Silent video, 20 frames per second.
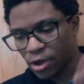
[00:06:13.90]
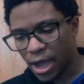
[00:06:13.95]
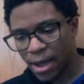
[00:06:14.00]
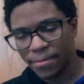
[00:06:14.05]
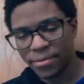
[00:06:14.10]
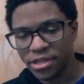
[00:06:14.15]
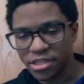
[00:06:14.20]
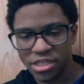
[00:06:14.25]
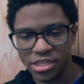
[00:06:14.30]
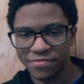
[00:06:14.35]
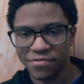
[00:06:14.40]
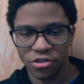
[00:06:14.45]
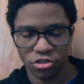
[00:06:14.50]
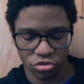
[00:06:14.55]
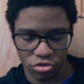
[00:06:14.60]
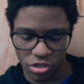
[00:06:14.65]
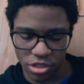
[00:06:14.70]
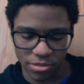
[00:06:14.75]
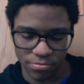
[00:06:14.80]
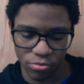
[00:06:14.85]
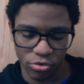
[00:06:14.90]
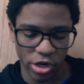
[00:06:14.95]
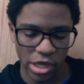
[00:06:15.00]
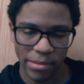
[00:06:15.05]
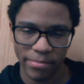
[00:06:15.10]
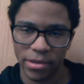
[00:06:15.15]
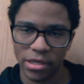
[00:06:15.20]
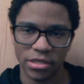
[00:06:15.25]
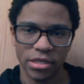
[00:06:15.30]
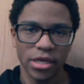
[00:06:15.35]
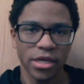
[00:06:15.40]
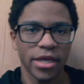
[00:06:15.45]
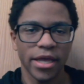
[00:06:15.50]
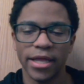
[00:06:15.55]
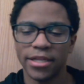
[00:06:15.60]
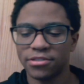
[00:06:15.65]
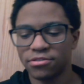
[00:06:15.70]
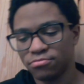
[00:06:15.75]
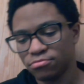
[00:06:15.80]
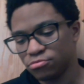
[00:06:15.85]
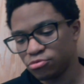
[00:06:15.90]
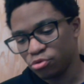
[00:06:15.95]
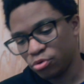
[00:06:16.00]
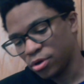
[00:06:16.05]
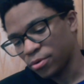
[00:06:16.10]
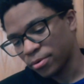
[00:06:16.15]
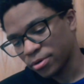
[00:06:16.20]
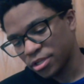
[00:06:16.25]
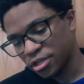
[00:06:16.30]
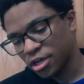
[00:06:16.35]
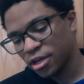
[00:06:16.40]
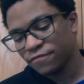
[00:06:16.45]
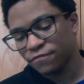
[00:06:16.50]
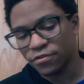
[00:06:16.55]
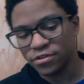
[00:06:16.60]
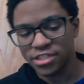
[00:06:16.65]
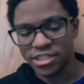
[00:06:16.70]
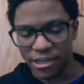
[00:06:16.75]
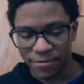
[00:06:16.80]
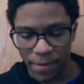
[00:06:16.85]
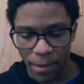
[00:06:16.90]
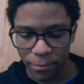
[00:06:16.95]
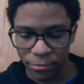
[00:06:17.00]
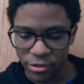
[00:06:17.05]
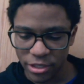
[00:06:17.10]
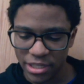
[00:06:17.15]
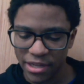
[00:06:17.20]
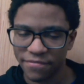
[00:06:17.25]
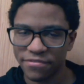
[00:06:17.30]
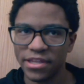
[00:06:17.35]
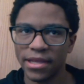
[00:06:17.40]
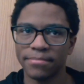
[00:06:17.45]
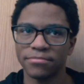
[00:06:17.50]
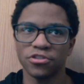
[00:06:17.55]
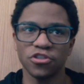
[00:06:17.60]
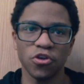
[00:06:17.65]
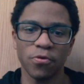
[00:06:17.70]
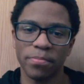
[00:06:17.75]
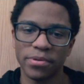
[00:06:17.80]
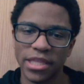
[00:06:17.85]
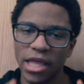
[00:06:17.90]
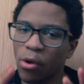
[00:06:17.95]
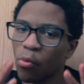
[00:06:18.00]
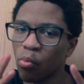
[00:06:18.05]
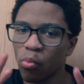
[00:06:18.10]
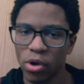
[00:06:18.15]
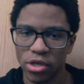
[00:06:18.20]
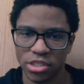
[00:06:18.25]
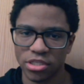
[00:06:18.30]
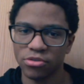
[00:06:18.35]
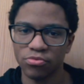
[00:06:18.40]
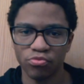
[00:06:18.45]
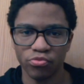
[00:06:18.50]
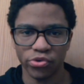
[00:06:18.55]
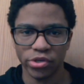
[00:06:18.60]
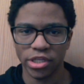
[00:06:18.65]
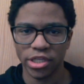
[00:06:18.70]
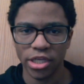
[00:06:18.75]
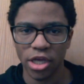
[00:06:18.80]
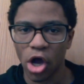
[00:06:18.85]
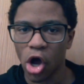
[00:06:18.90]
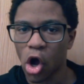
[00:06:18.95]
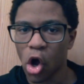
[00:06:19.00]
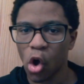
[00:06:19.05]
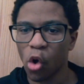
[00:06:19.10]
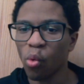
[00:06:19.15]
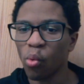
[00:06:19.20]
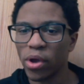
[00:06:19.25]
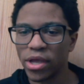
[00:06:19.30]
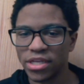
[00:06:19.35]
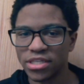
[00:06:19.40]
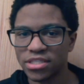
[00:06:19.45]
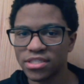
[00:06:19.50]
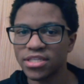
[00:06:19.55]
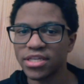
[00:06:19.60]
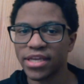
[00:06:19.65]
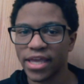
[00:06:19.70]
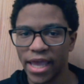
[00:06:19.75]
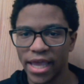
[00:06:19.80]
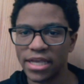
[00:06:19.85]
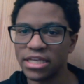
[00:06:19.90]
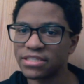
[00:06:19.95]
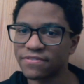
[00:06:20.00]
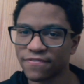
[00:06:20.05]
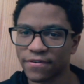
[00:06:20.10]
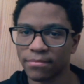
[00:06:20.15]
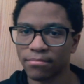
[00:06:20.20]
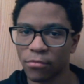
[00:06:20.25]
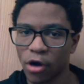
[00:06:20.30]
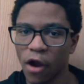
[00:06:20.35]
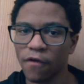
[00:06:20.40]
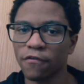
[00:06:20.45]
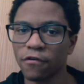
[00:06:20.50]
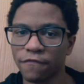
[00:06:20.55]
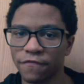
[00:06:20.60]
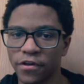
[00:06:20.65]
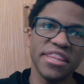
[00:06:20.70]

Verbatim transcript: many TV shows at this point, but it's doing really good for itself. People really love the MCU, but that wasn't really always the case for Marvel films.